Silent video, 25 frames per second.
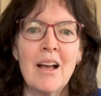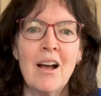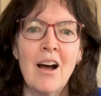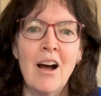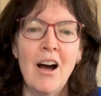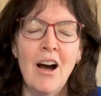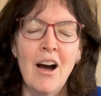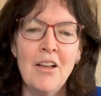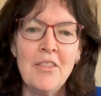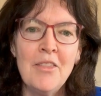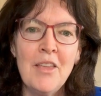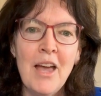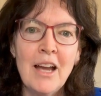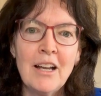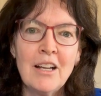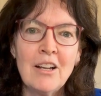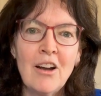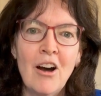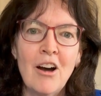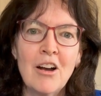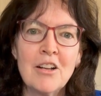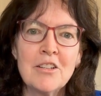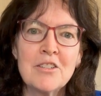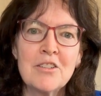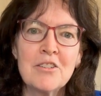On that
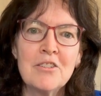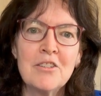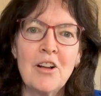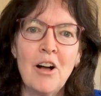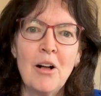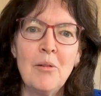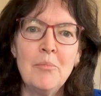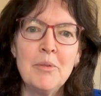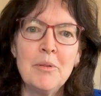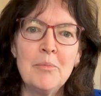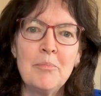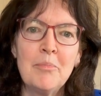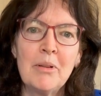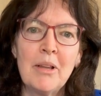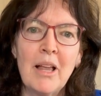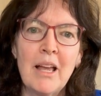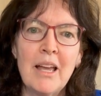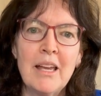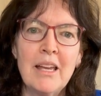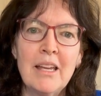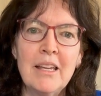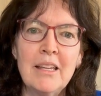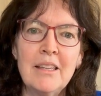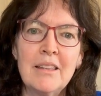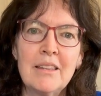concert, I'll be
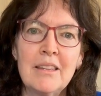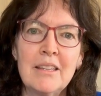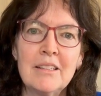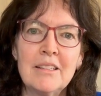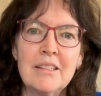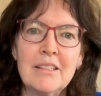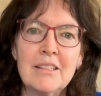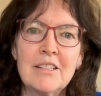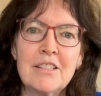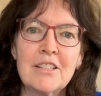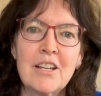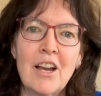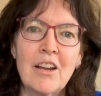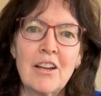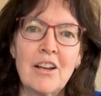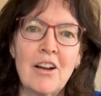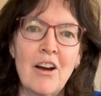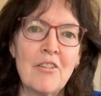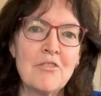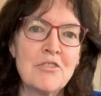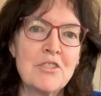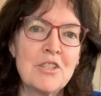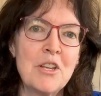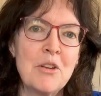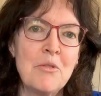playing the
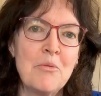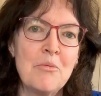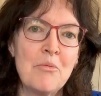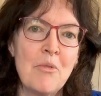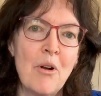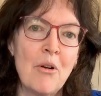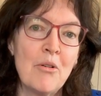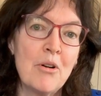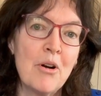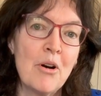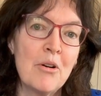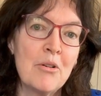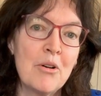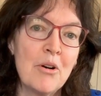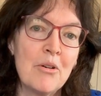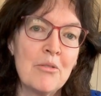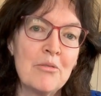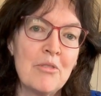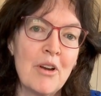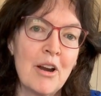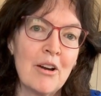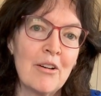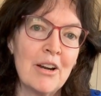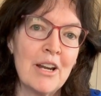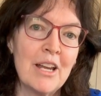Tchaikovsky Rococo
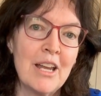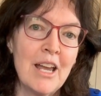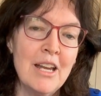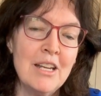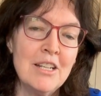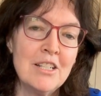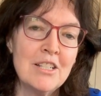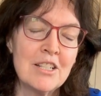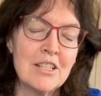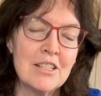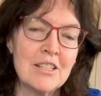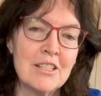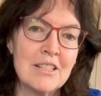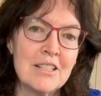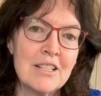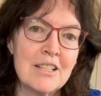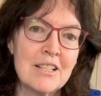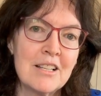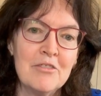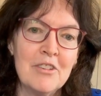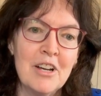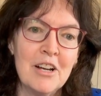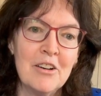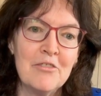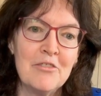
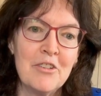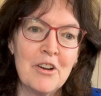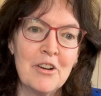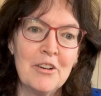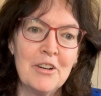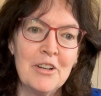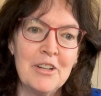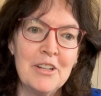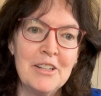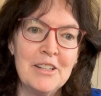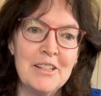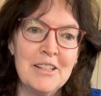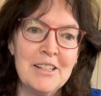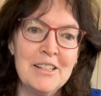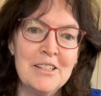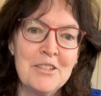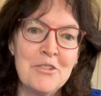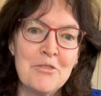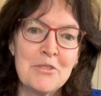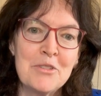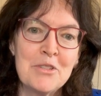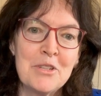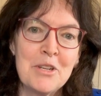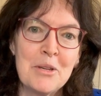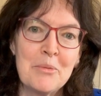Variations, a very
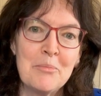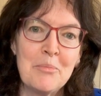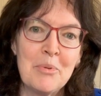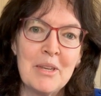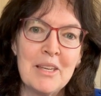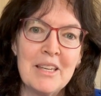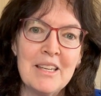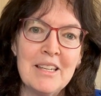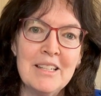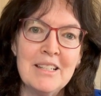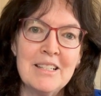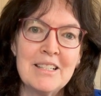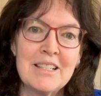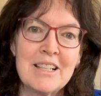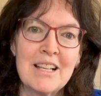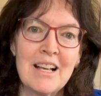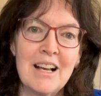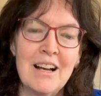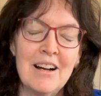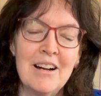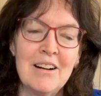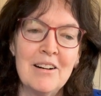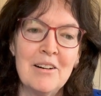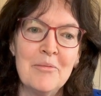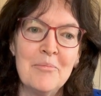interesting piece.
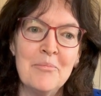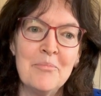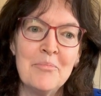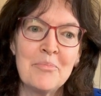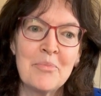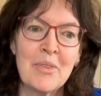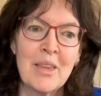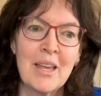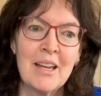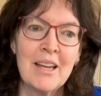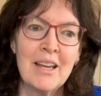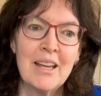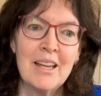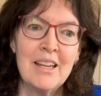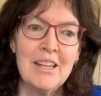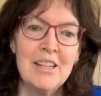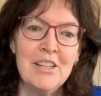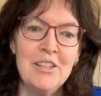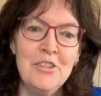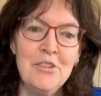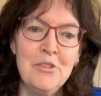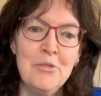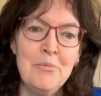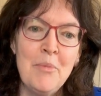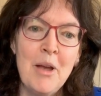
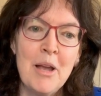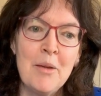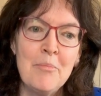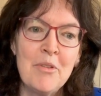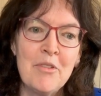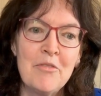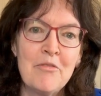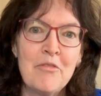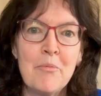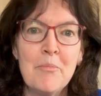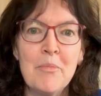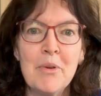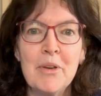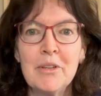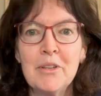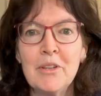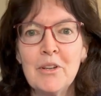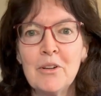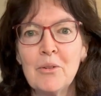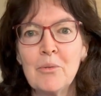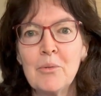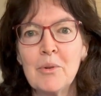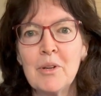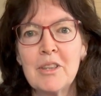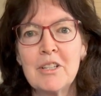You may be
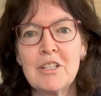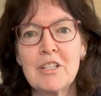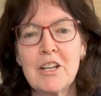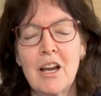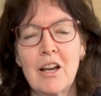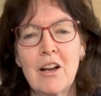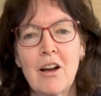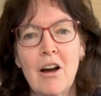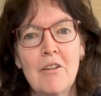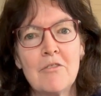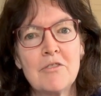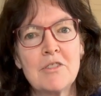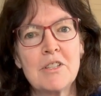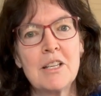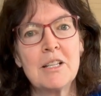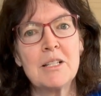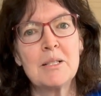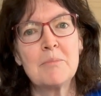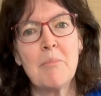familiar with Tchaikovsky's